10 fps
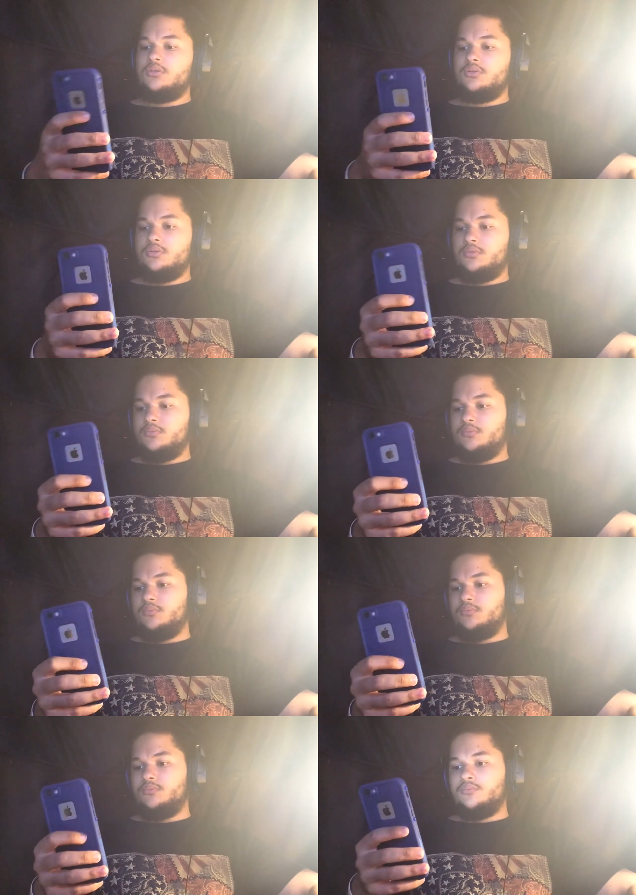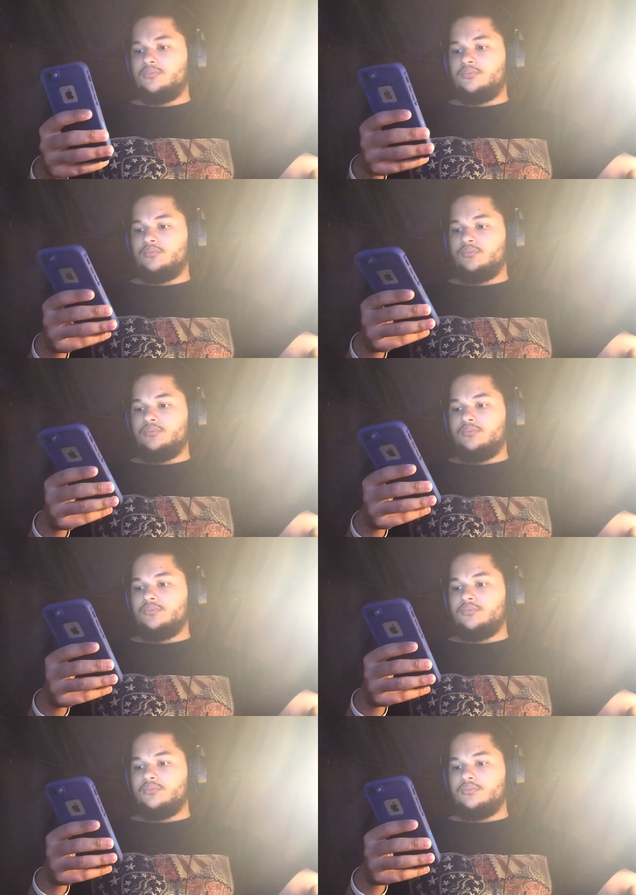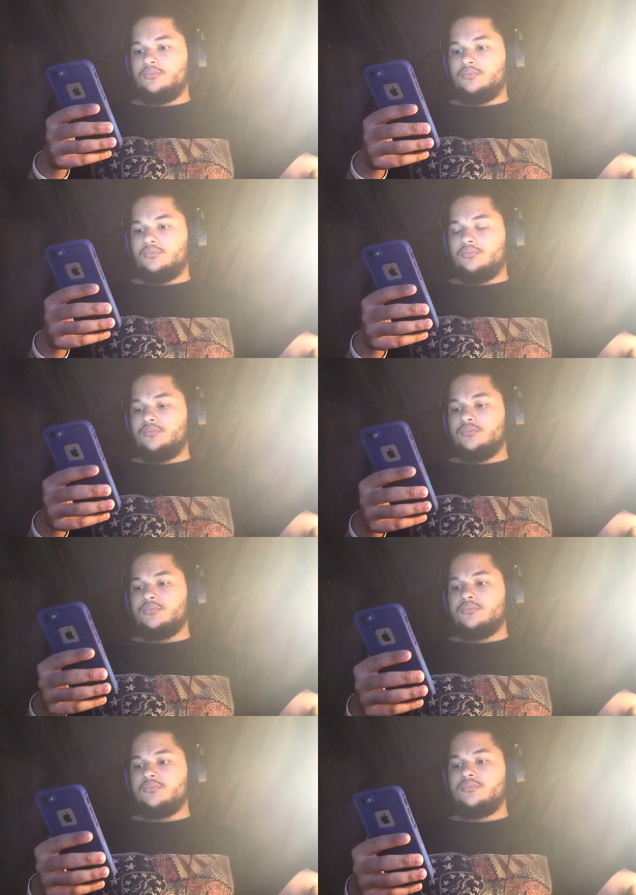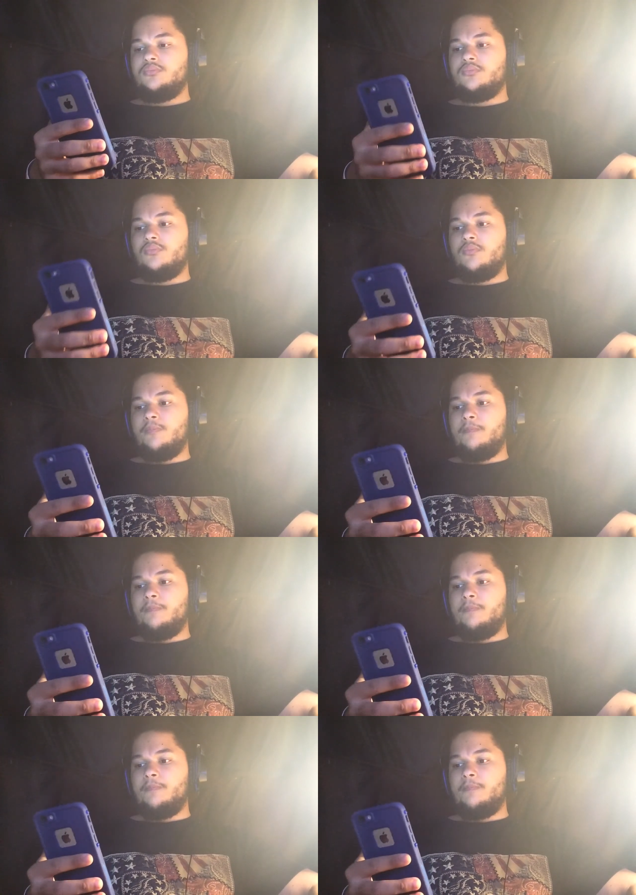[no speech]